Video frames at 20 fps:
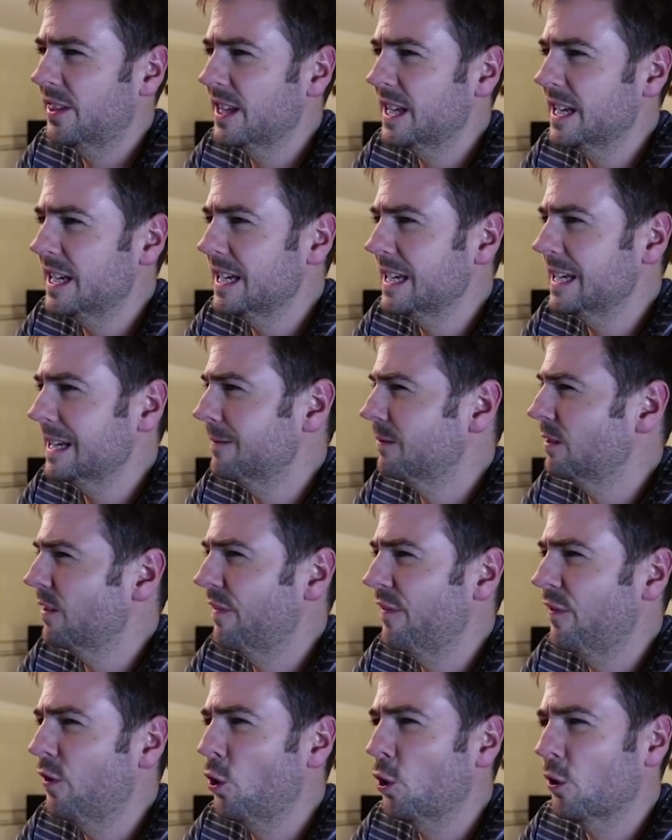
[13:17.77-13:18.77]
The
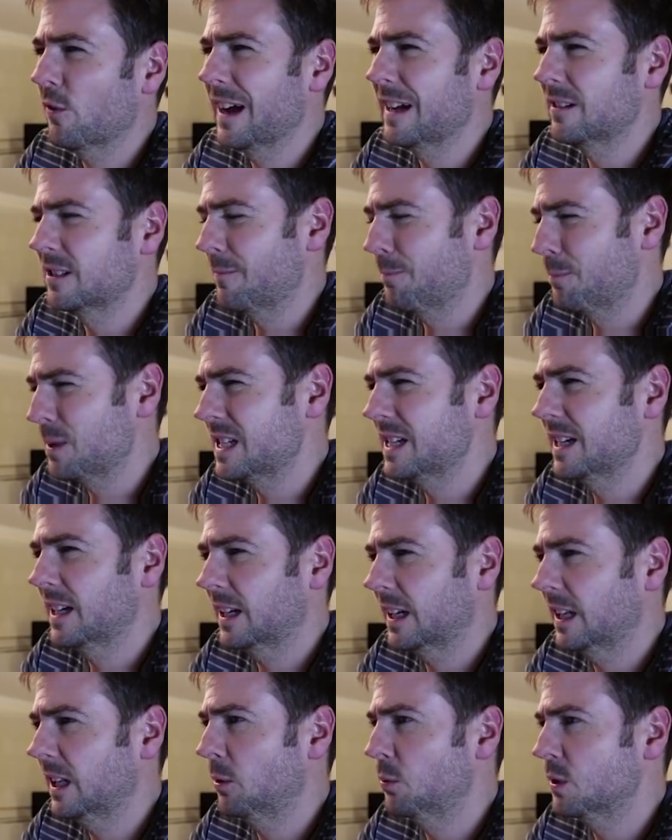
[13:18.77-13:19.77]
foreground in
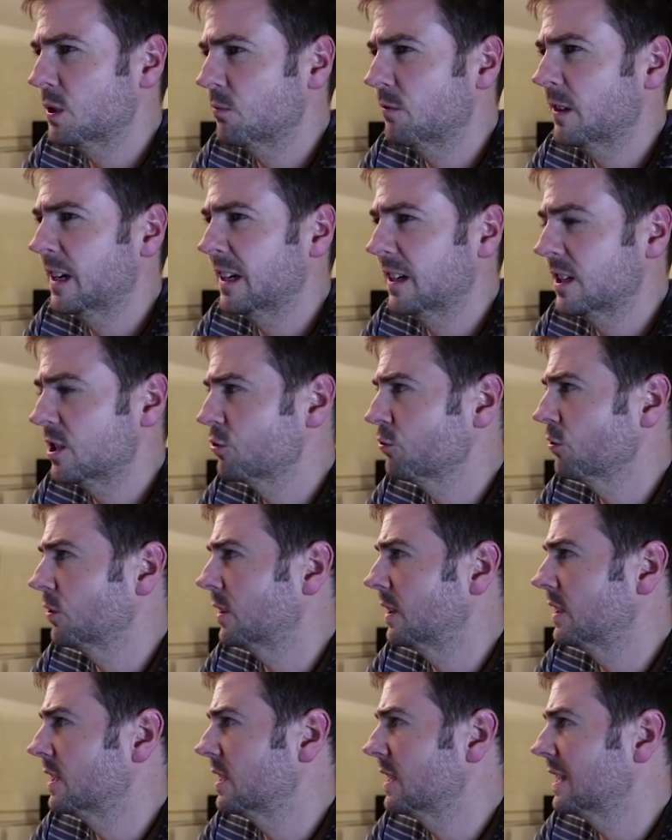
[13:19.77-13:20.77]
particular was really
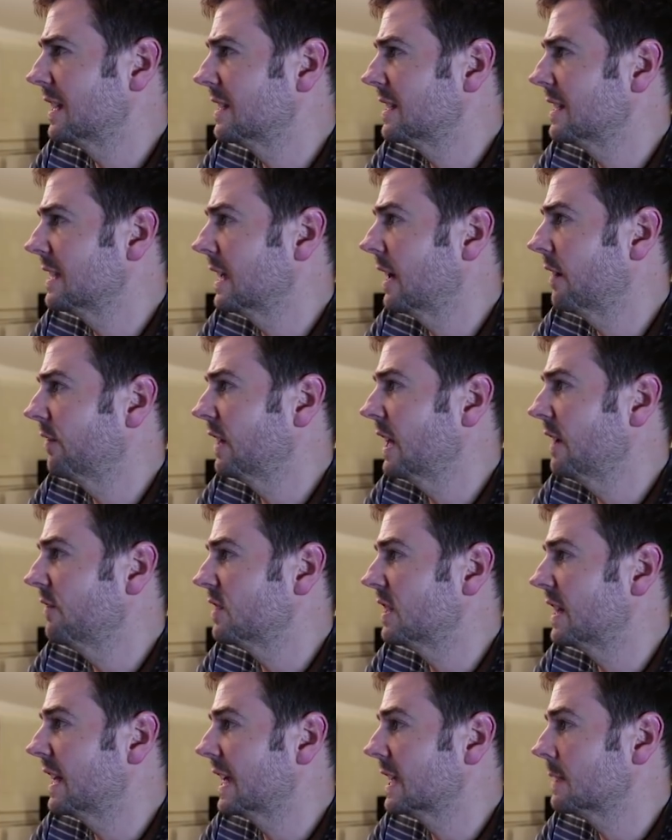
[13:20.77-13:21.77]
struggling, so you can see I've
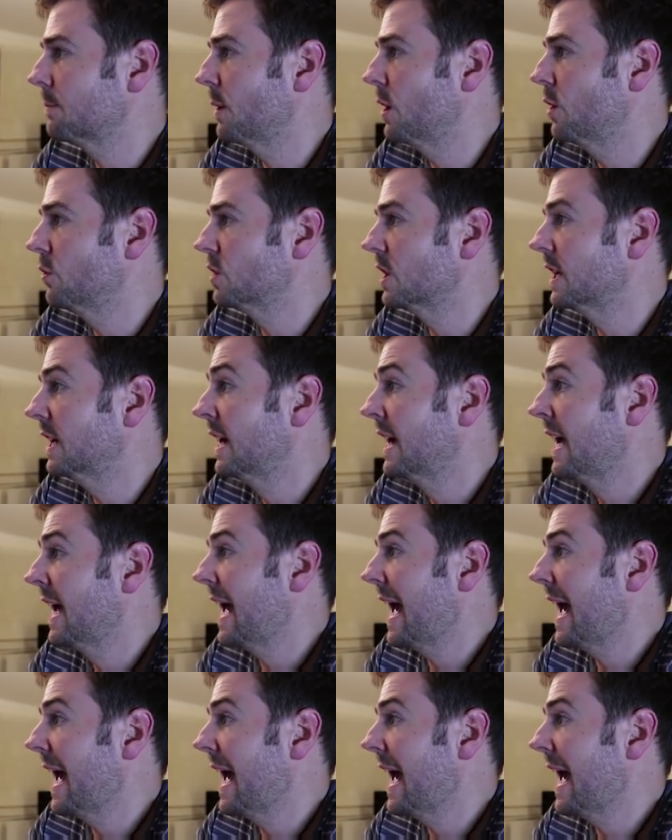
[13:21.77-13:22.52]
lifted the exposure